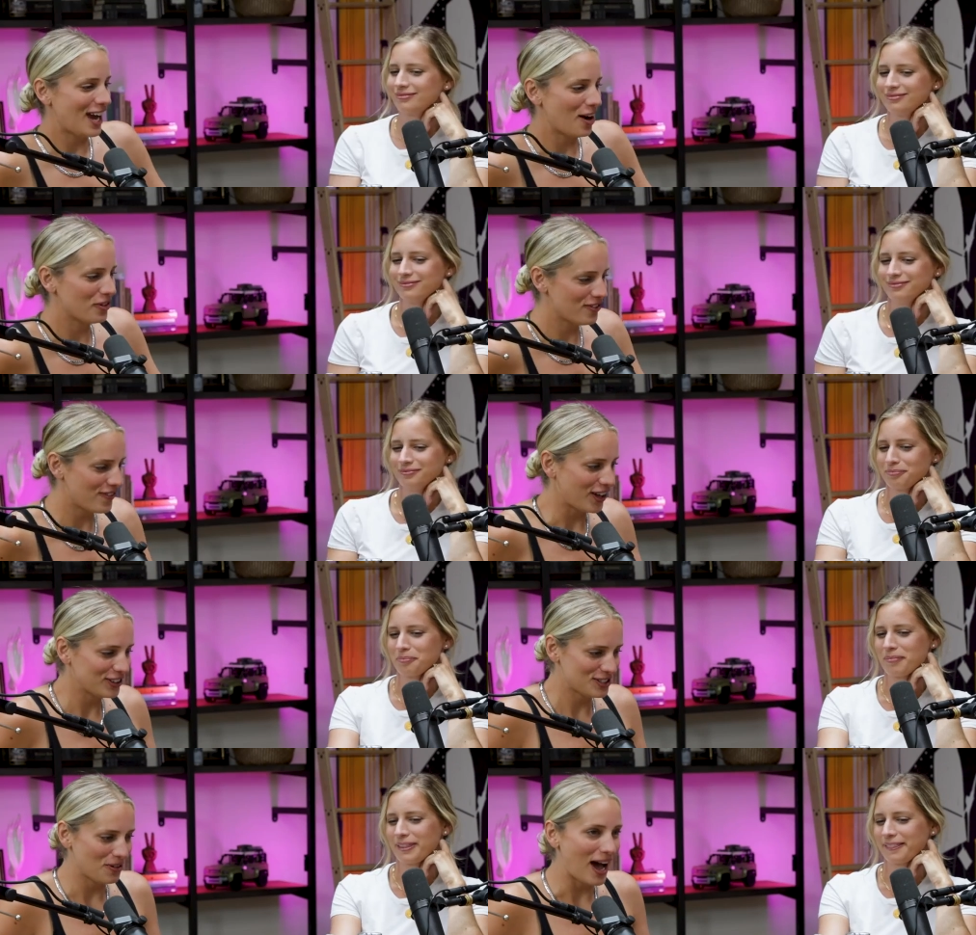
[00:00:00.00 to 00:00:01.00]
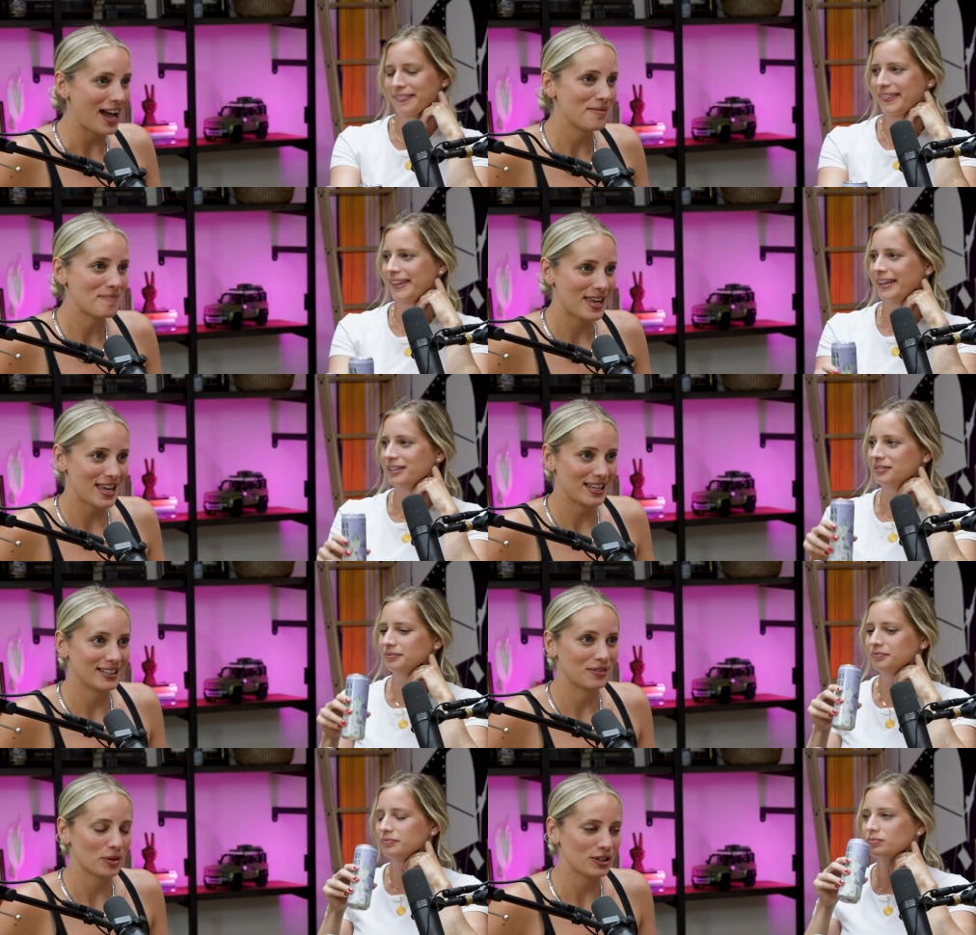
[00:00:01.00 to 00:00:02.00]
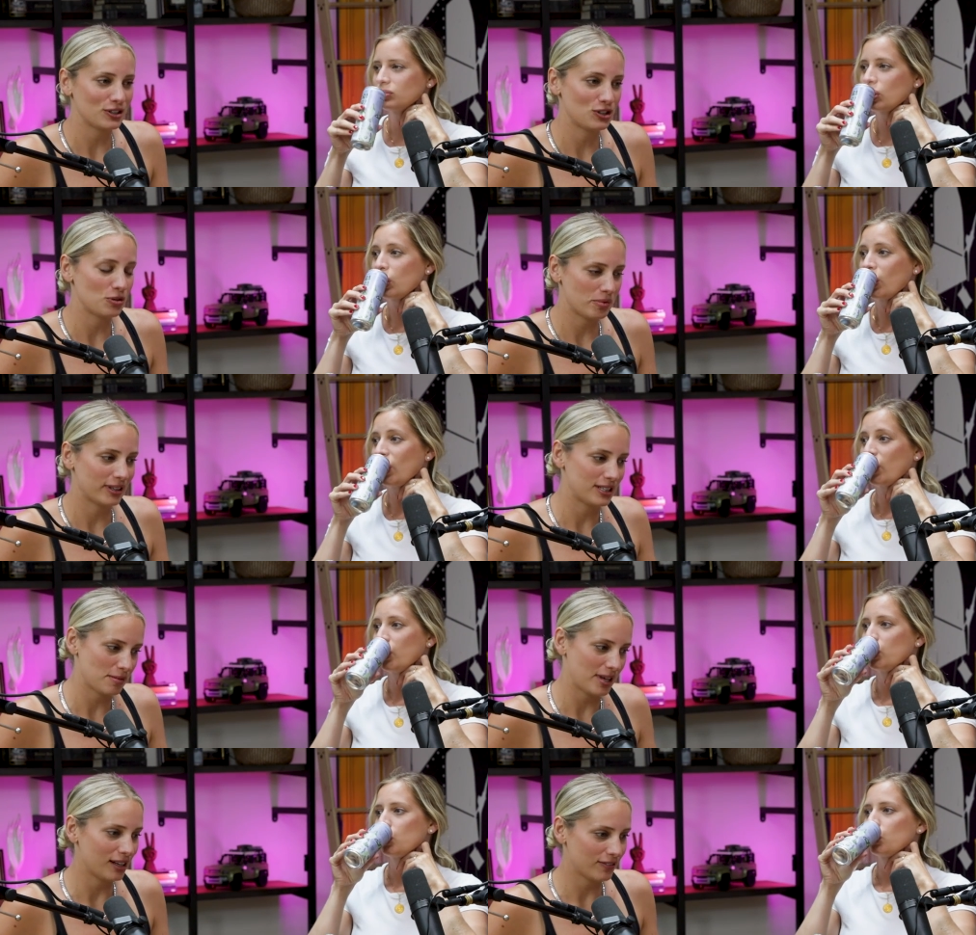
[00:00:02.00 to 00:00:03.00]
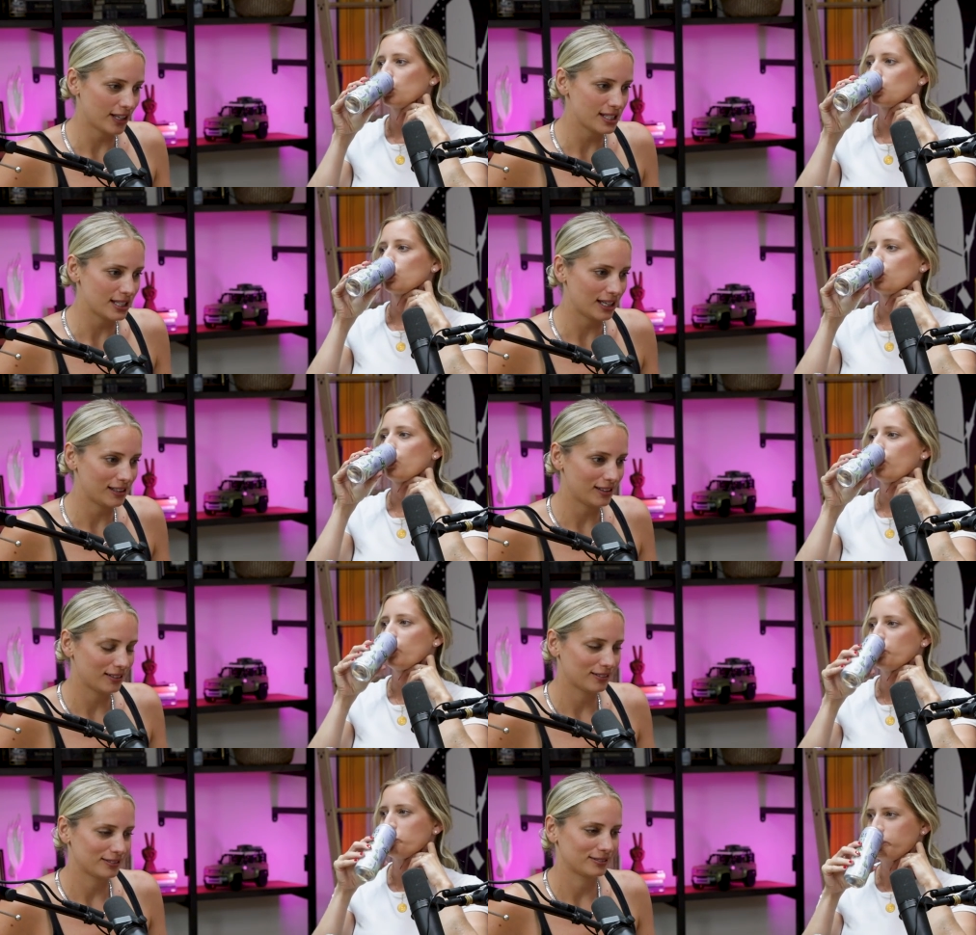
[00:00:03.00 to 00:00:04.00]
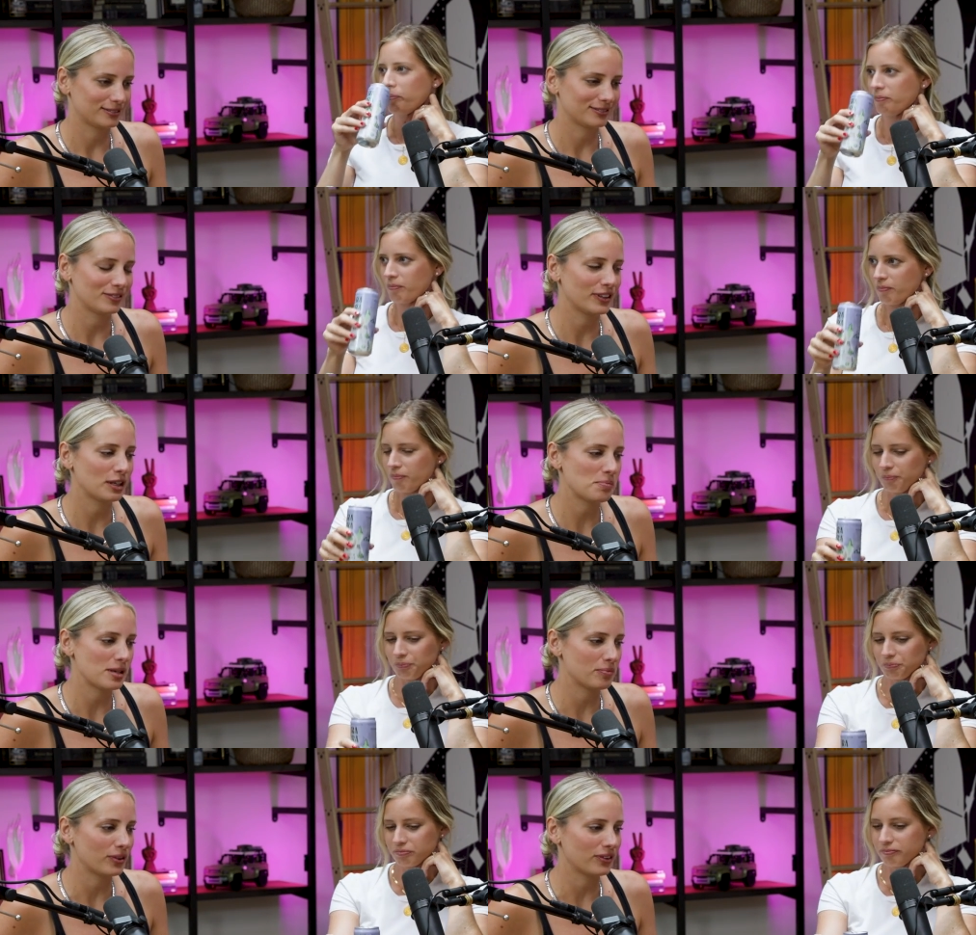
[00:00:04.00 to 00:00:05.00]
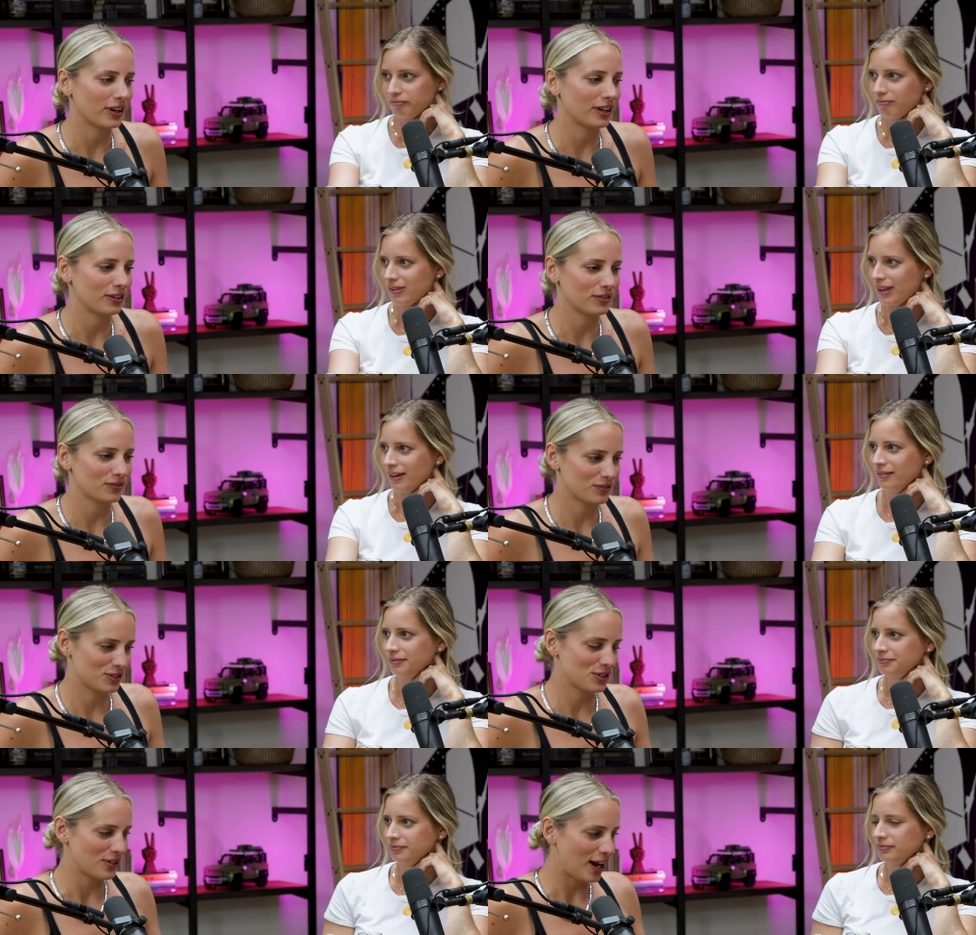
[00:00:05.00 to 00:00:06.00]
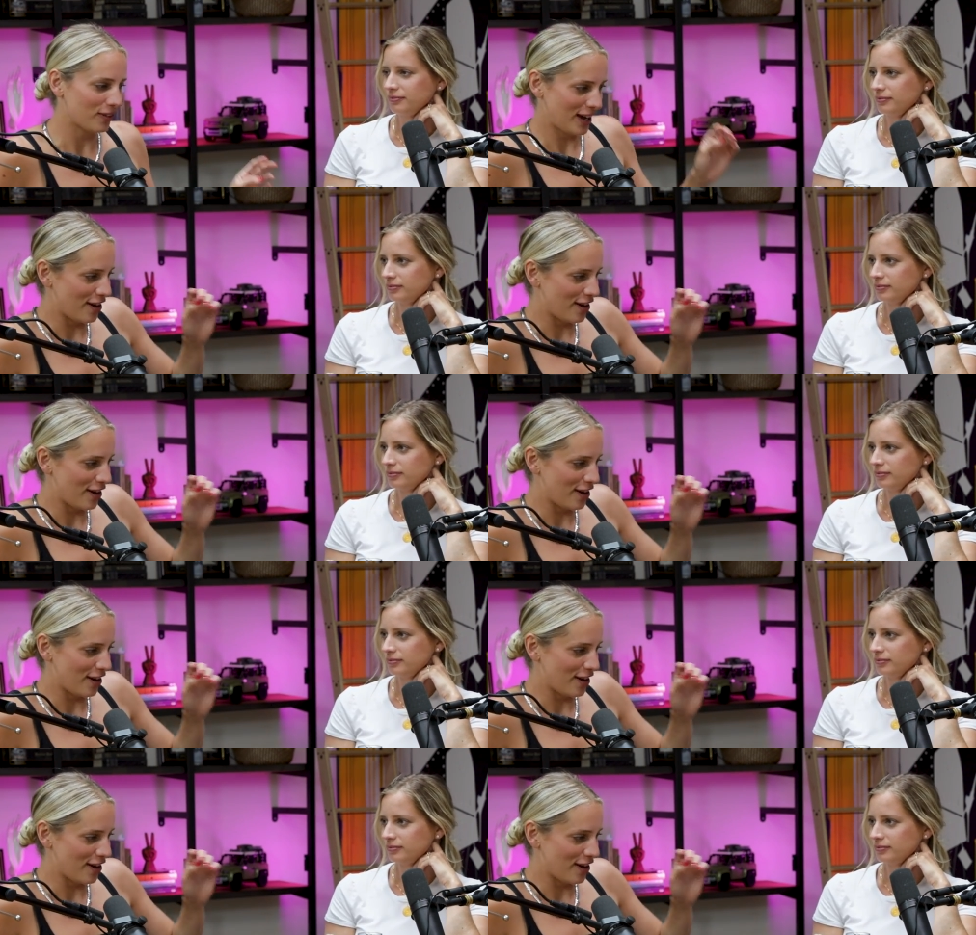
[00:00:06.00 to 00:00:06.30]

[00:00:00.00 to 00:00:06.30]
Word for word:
Speaker 1: to how we felt. So I made, we're super into manifesting. I feel like people are going to tune out